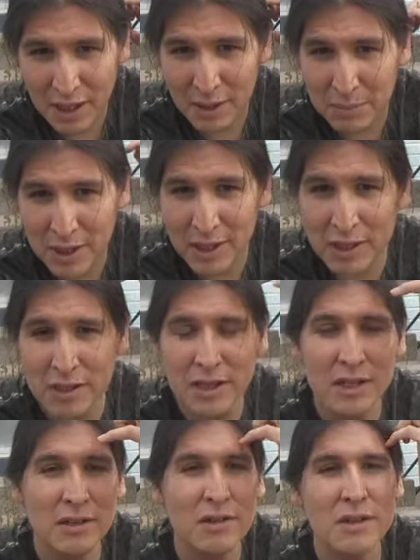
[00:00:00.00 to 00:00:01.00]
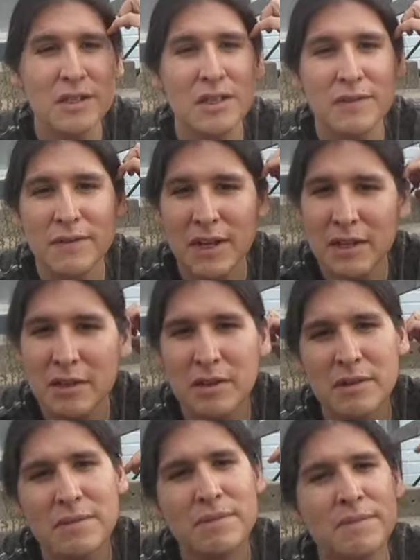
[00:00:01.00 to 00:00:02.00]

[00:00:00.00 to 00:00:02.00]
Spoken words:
I begin to take notice of that, though.